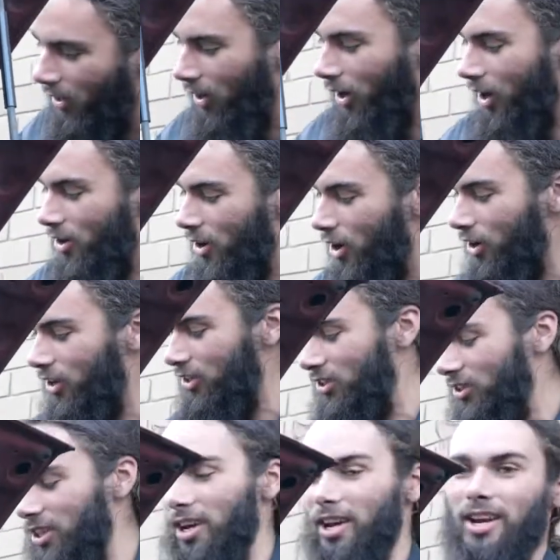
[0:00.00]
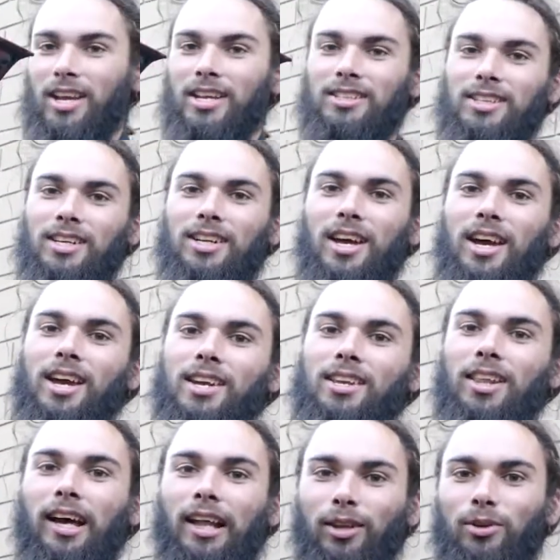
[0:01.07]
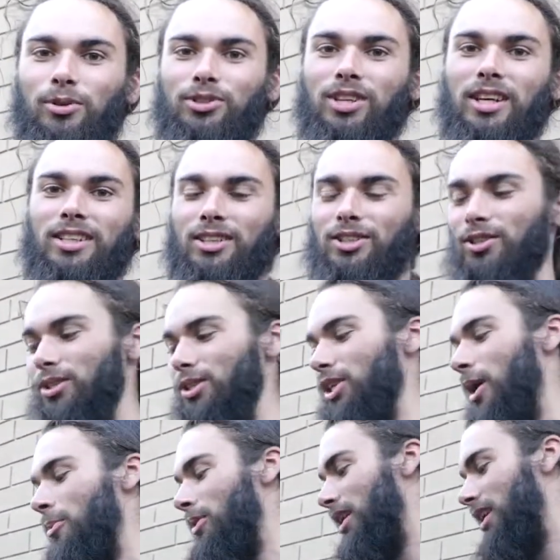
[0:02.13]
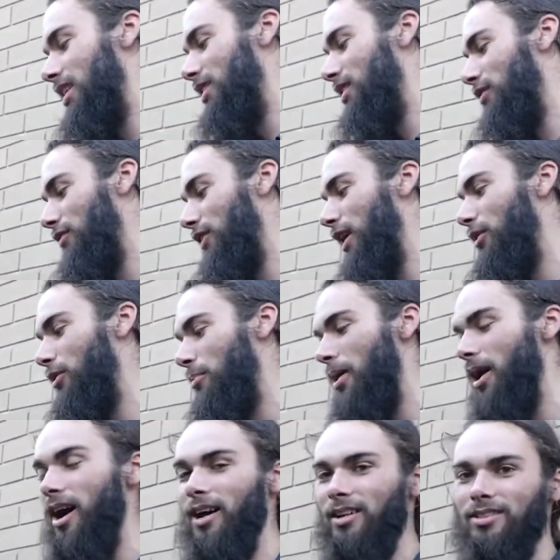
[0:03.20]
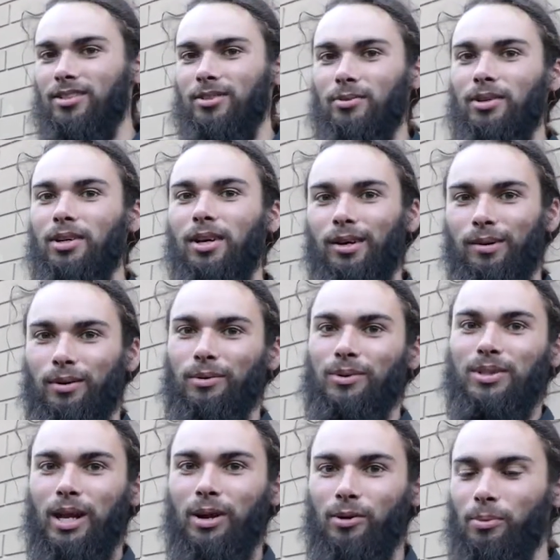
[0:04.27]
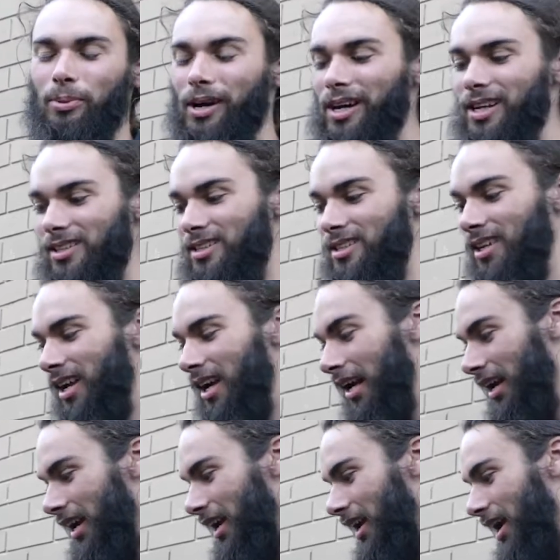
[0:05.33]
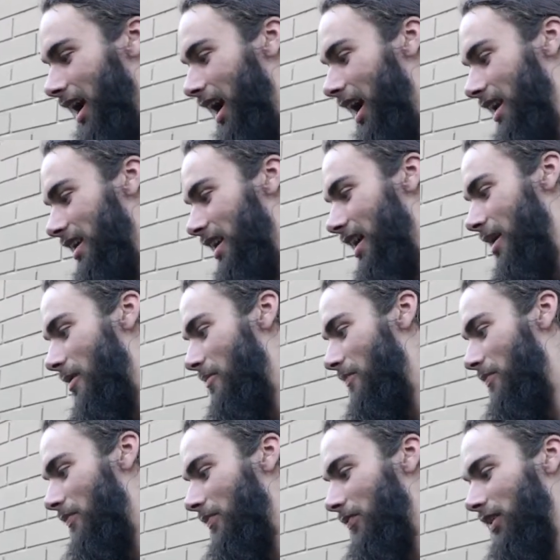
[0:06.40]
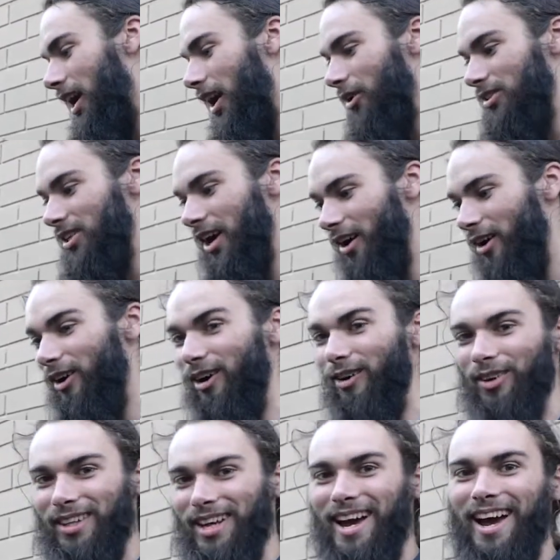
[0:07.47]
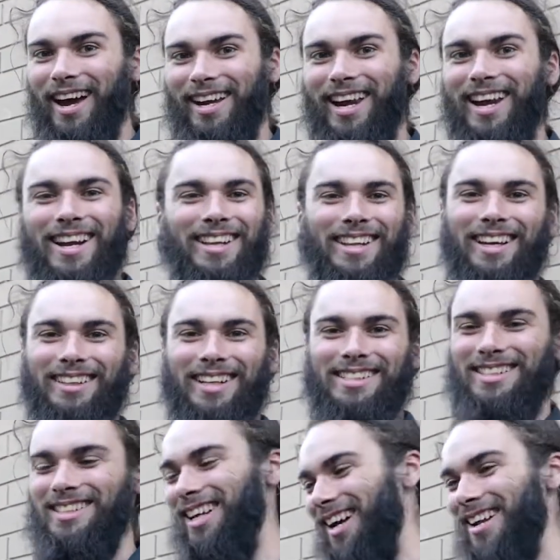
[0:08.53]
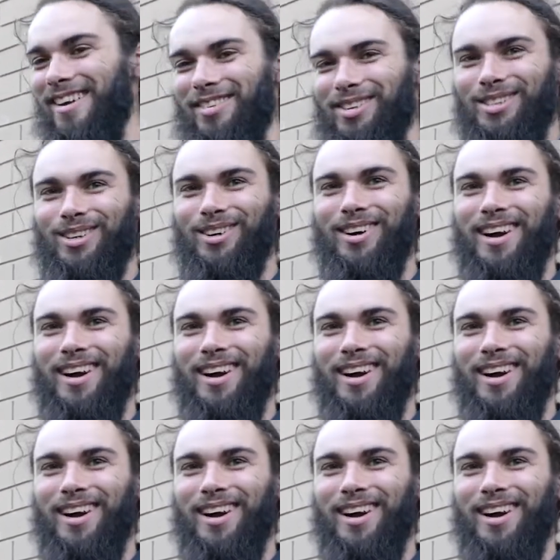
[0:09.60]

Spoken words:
I noticed that he did a little signature in Japanese of Lateral Parts when it was Lateral Parts. And yeah, I was like, oh, what the heck? Like, that's sick. I never saw it.